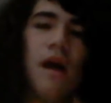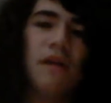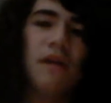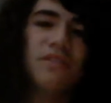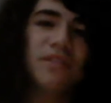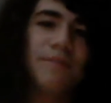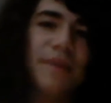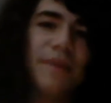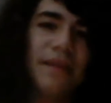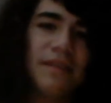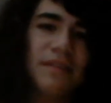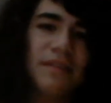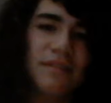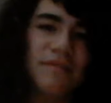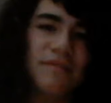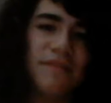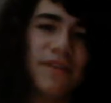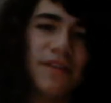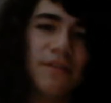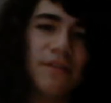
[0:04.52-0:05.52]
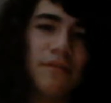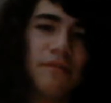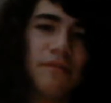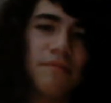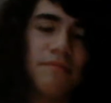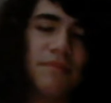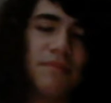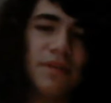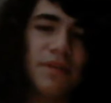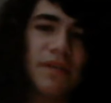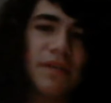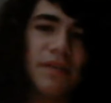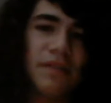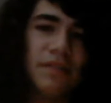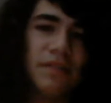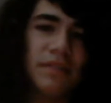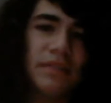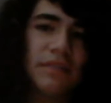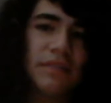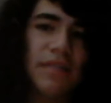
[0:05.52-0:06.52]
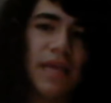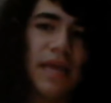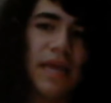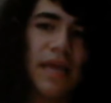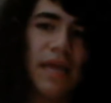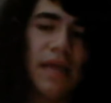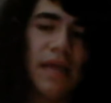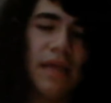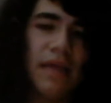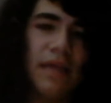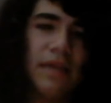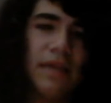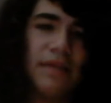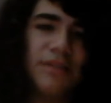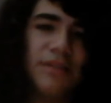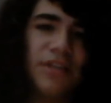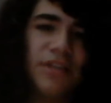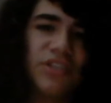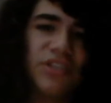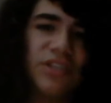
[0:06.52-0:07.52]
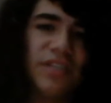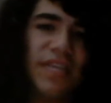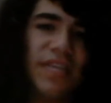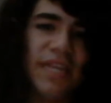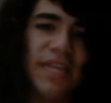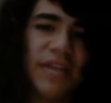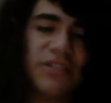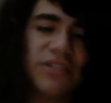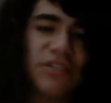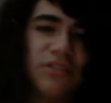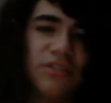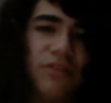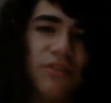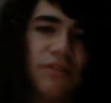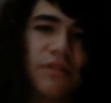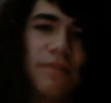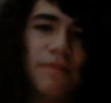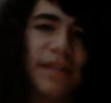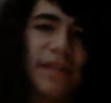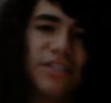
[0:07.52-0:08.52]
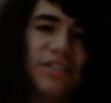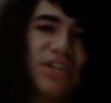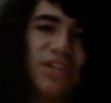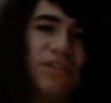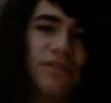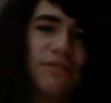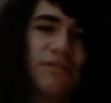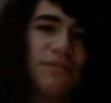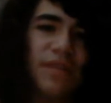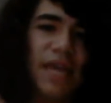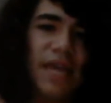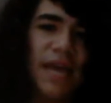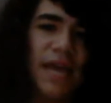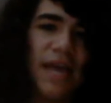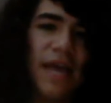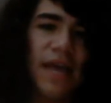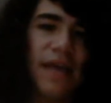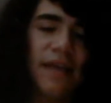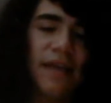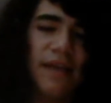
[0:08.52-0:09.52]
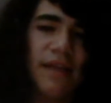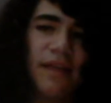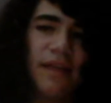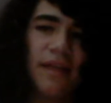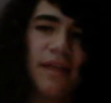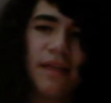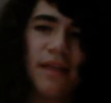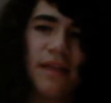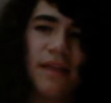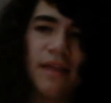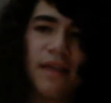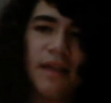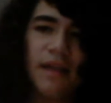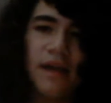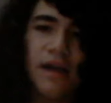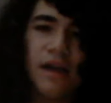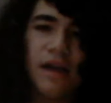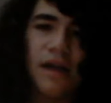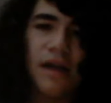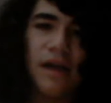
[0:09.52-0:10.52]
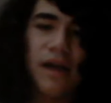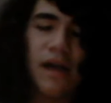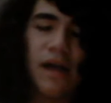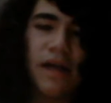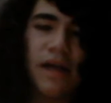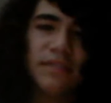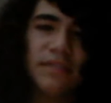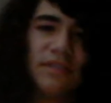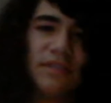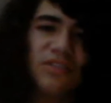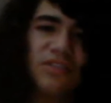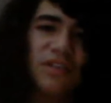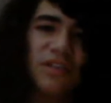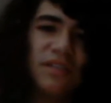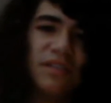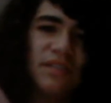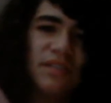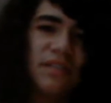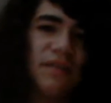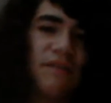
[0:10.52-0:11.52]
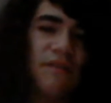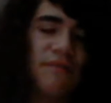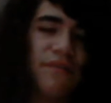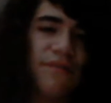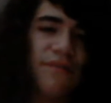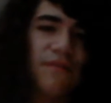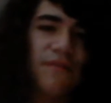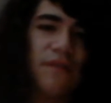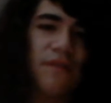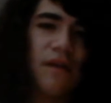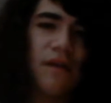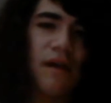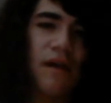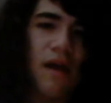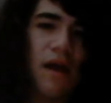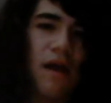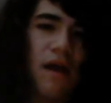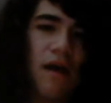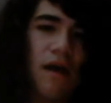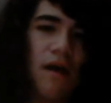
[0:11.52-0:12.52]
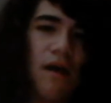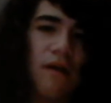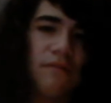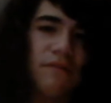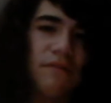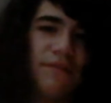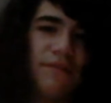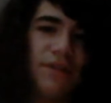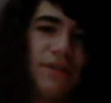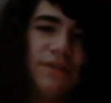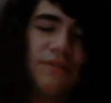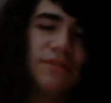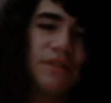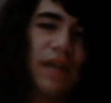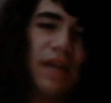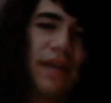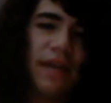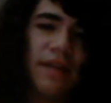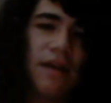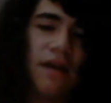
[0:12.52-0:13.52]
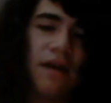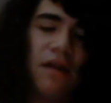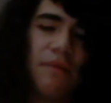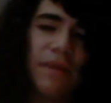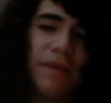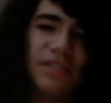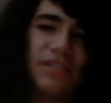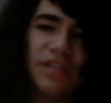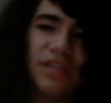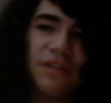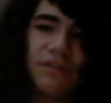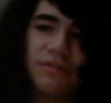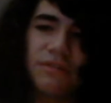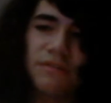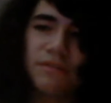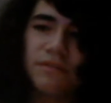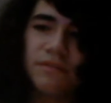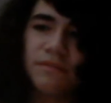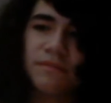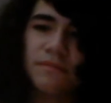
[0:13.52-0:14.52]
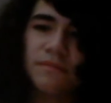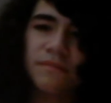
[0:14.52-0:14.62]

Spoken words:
I was just making this video because that yesterday I just looked at my channel that I did check to see of the views I got on my channel.